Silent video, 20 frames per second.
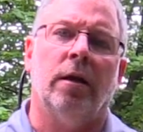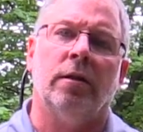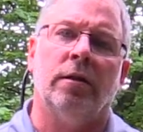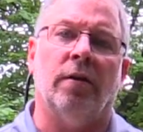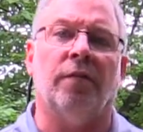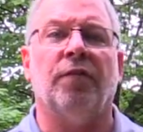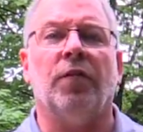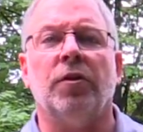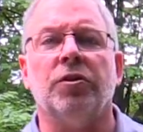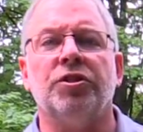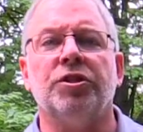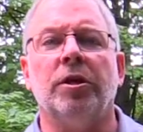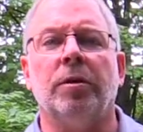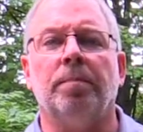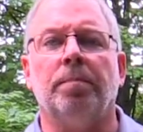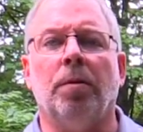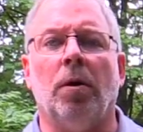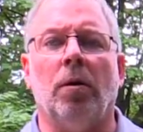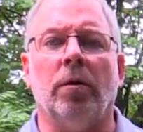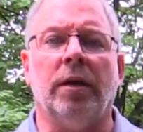they're first year
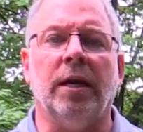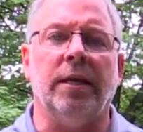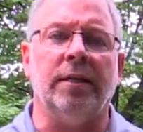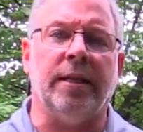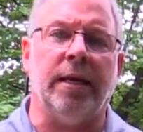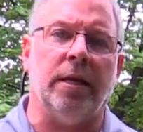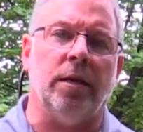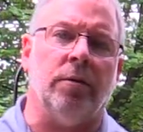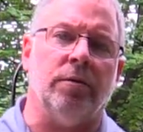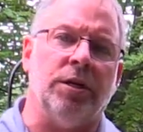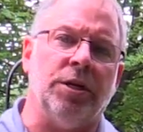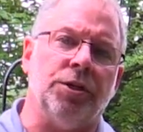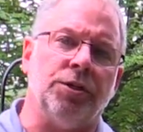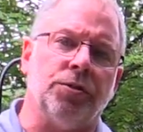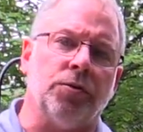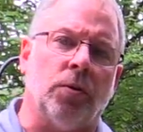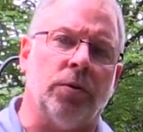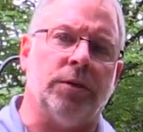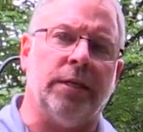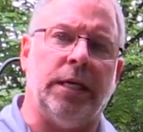bulking, they don't need
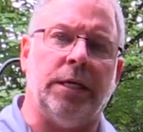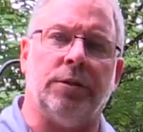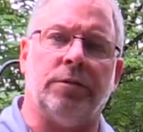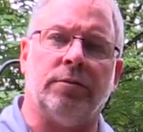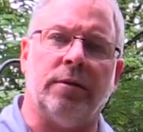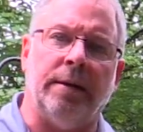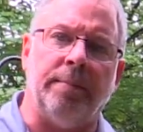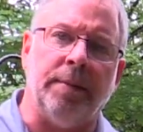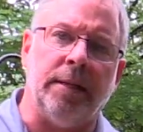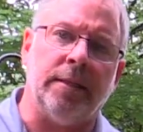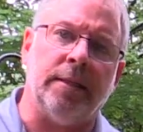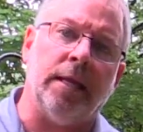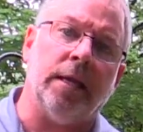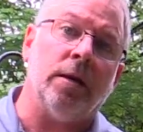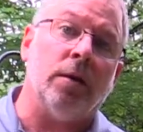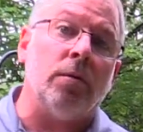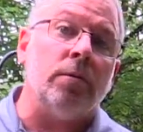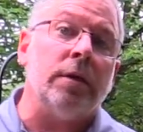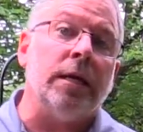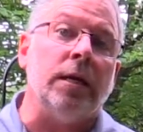short day treatment, they
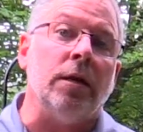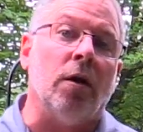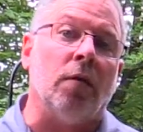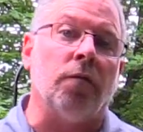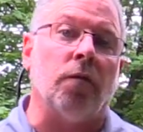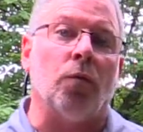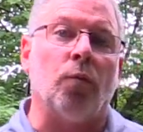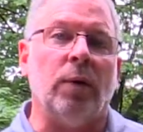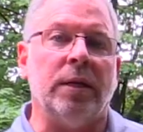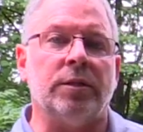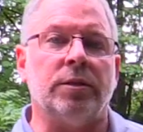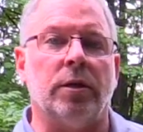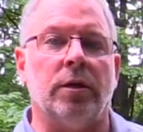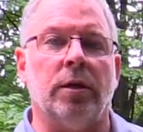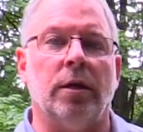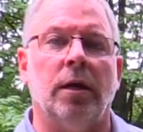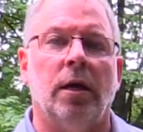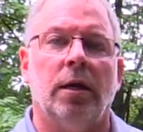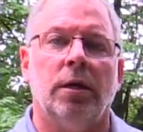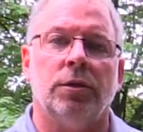don't need
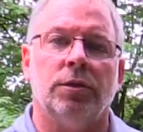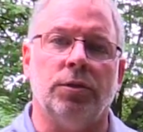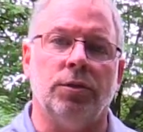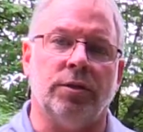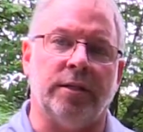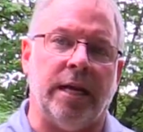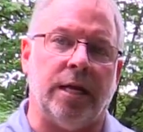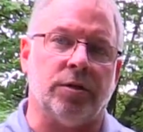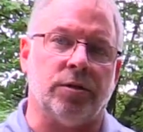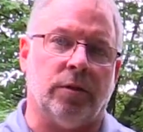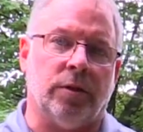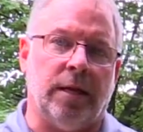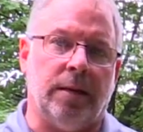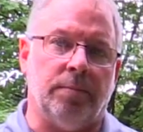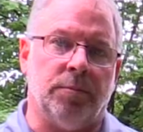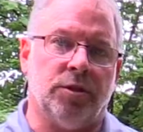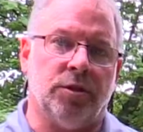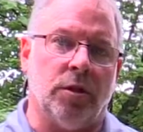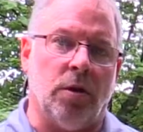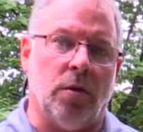overwintered to schedule
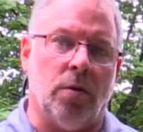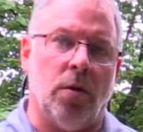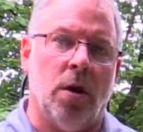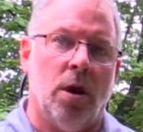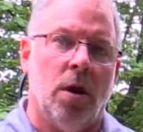them. So